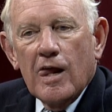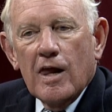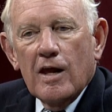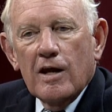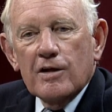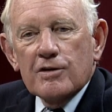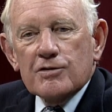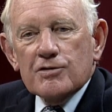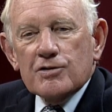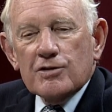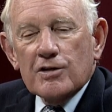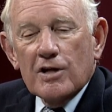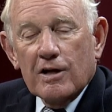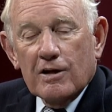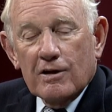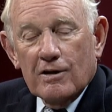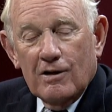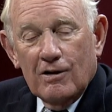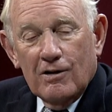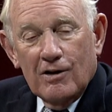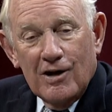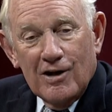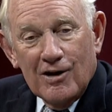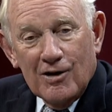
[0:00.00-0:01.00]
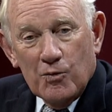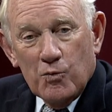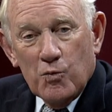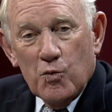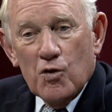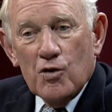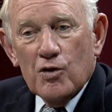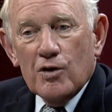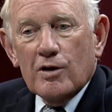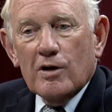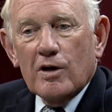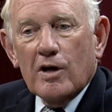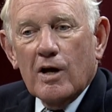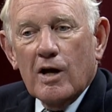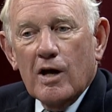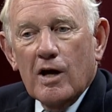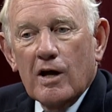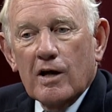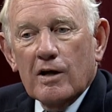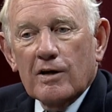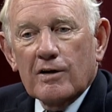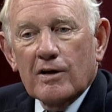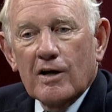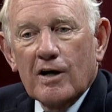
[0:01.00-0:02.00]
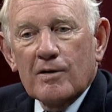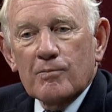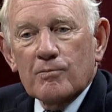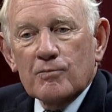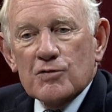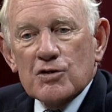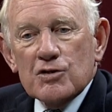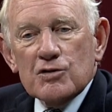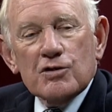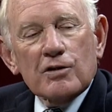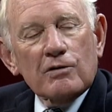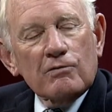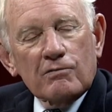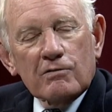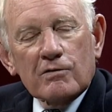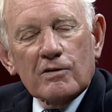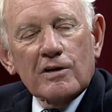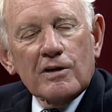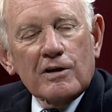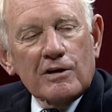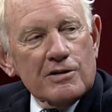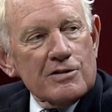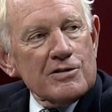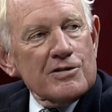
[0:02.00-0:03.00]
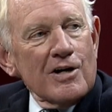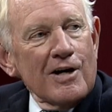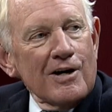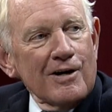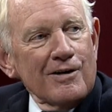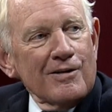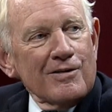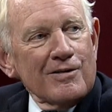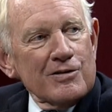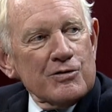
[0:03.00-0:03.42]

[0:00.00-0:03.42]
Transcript: It's taken a lot of work, and I'm just really excited.